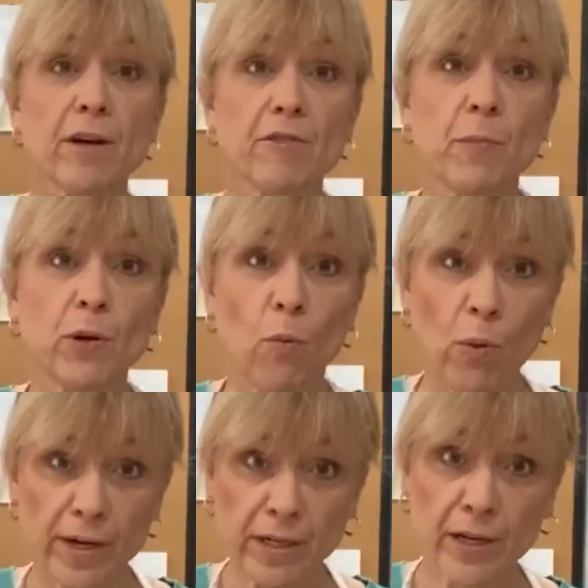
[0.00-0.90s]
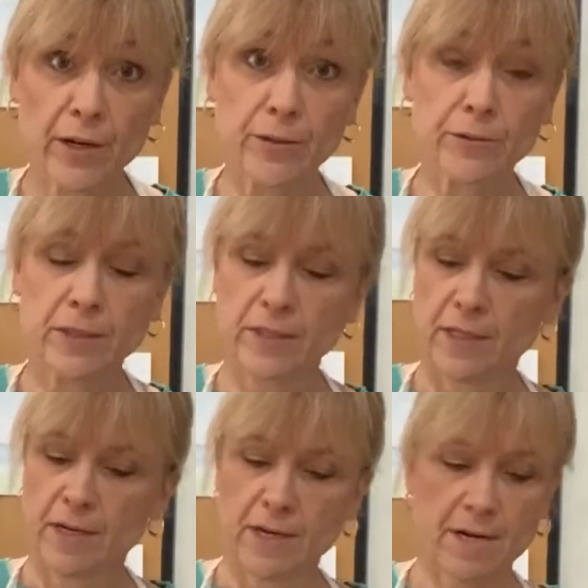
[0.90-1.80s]
I've put one coat
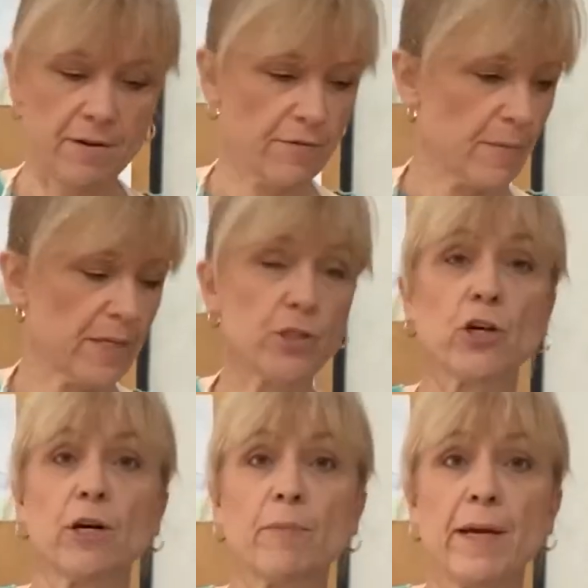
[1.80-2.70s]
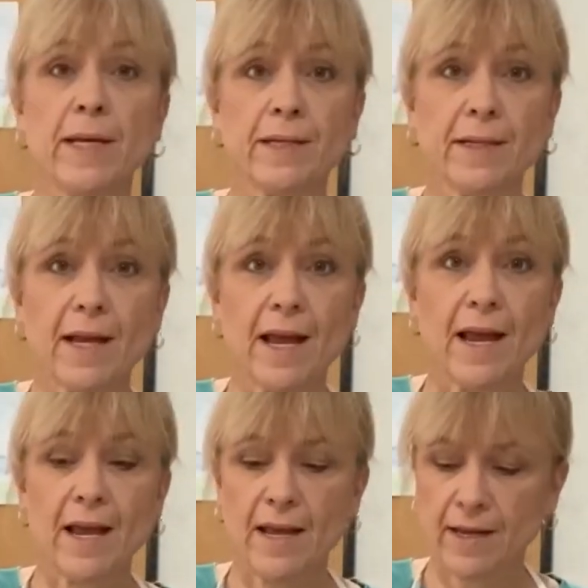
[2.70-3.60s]
of my chalk paint,
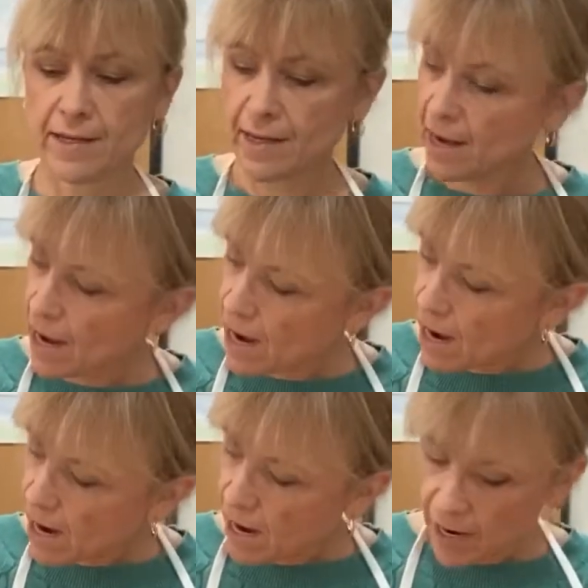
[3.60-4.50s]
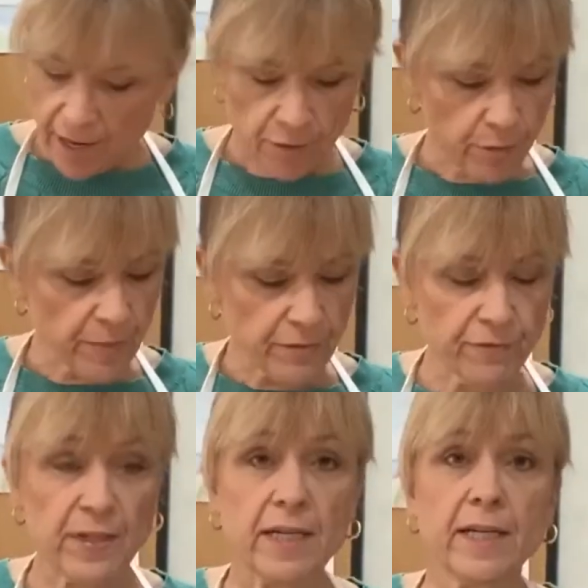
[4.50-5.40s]
and it would be
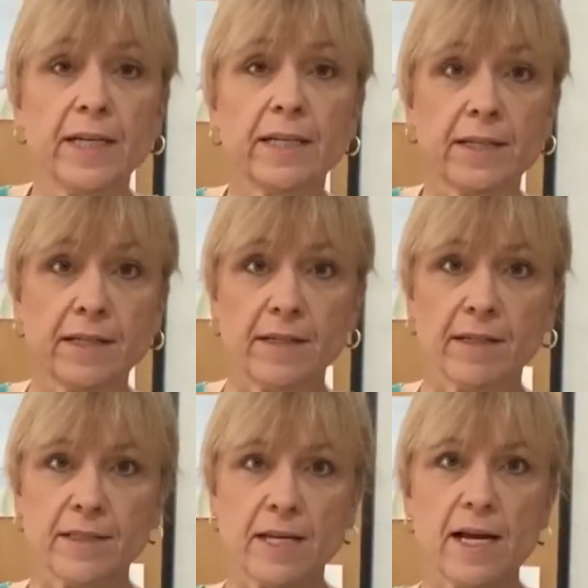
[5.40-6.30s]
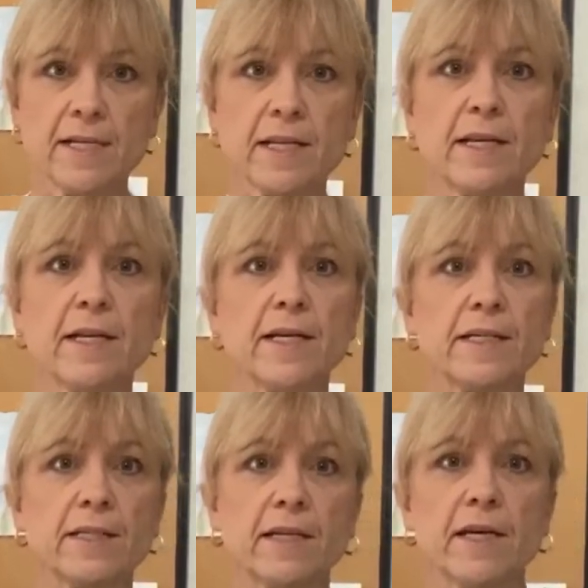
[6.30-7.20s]
fine because it has a
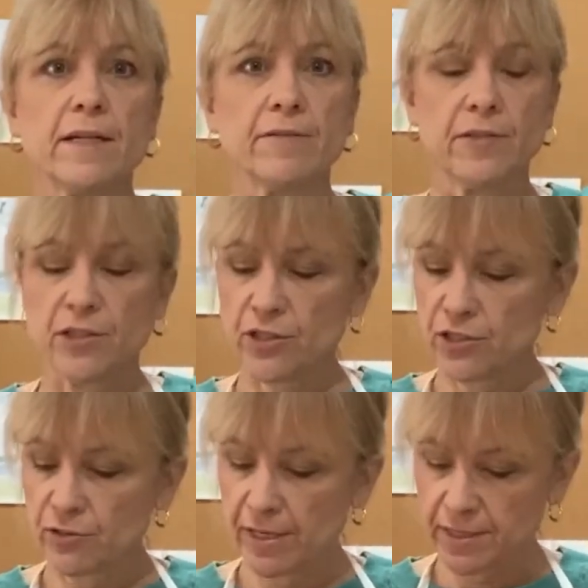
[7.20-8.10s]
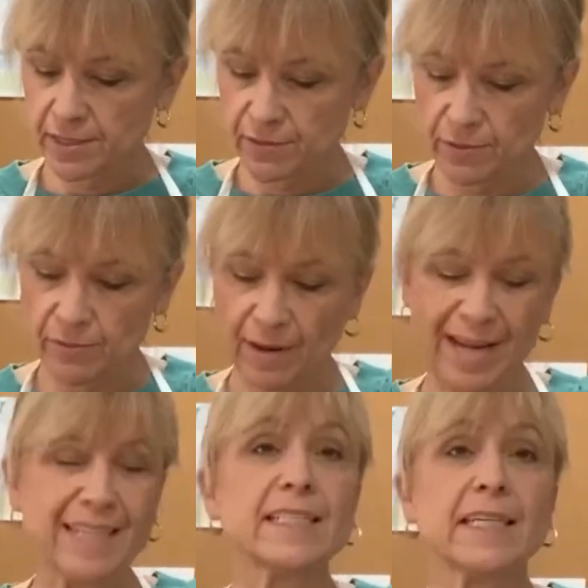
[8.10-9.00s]
nice kind of distressed or
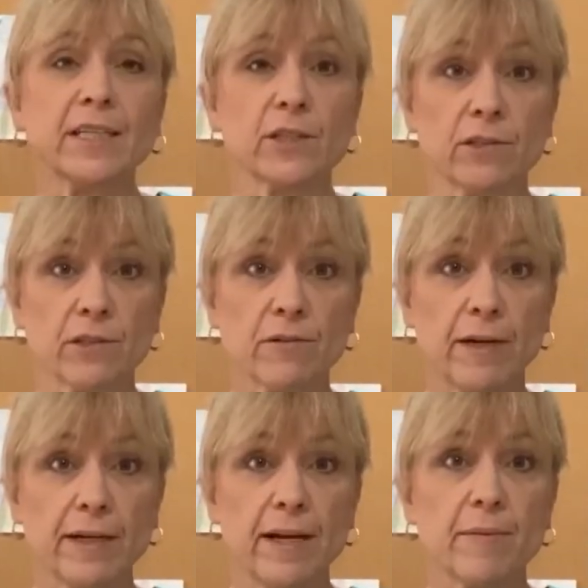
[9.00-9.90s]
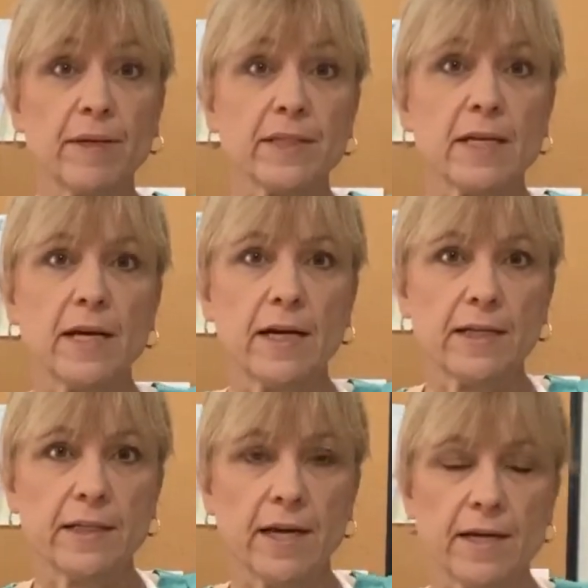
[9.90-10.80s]
antique look right now because it
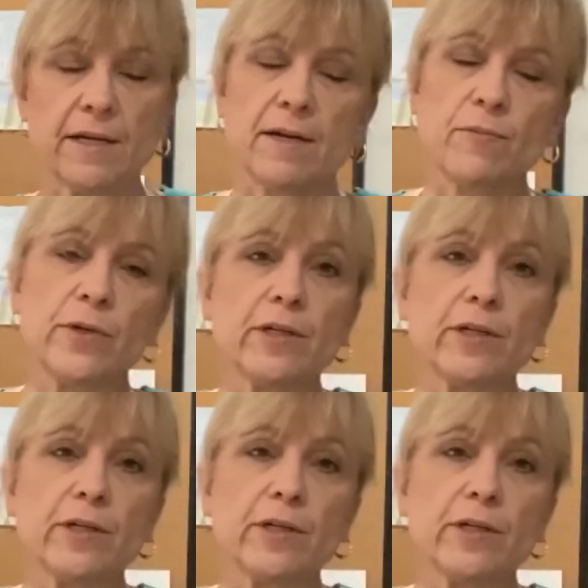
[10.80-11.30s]
had that wood